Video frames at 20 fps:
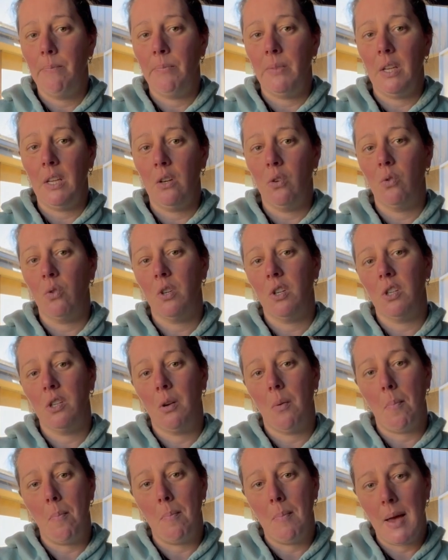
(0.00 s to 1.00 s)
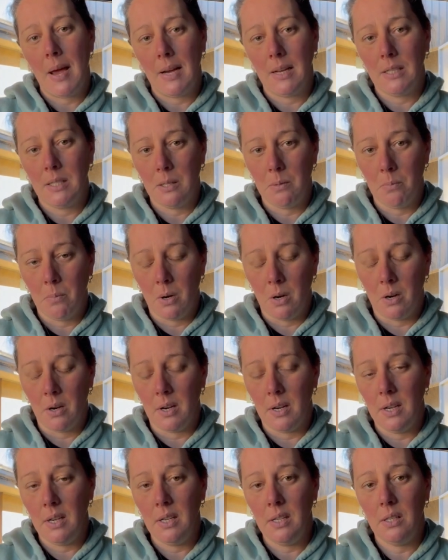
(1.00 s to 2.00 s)
in order to
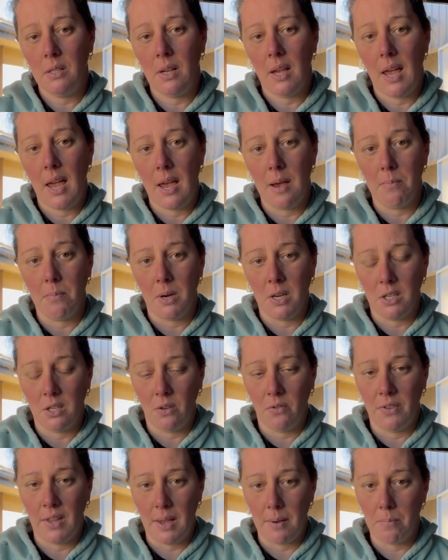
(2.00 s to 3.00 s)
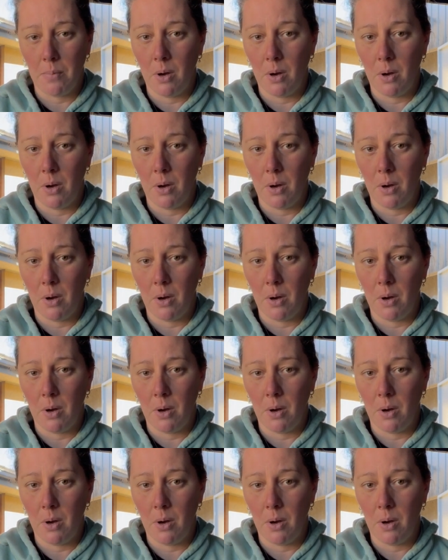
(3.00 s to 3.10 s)
maximize how much of that